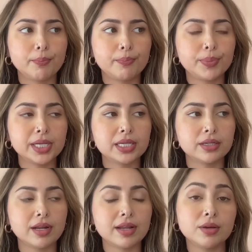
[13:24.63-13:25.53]
but
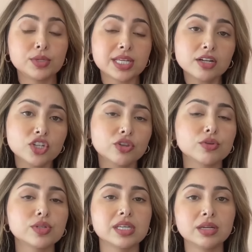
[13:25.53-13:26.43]
it was actually through
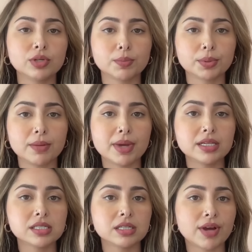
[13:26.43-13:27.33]
sitting with plant
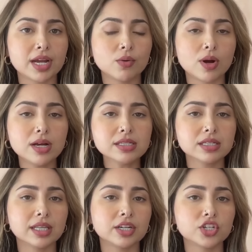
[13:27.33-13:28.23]
medicine of ayahuasca
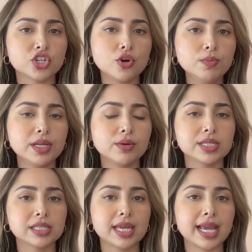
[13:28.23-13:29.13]
that it showed me it
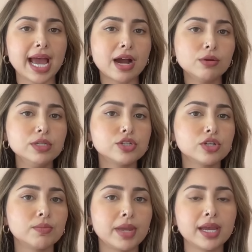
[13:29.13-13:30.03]
was like how is
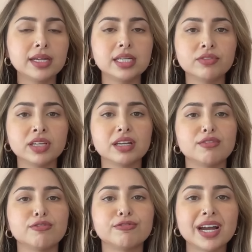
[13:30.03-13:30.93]
your man even going to
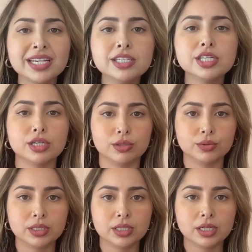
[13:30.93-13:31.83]
find you
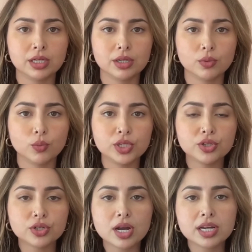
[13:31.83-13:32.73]
when
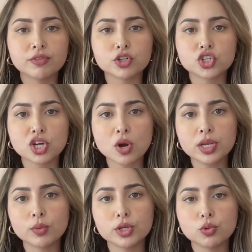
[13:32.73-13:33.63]
you're not even
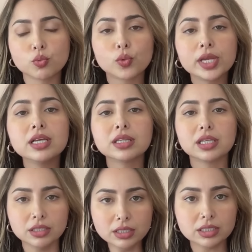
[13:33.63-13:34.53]
showing what you really
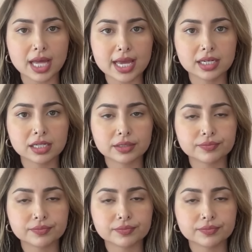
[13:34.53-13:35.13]
look like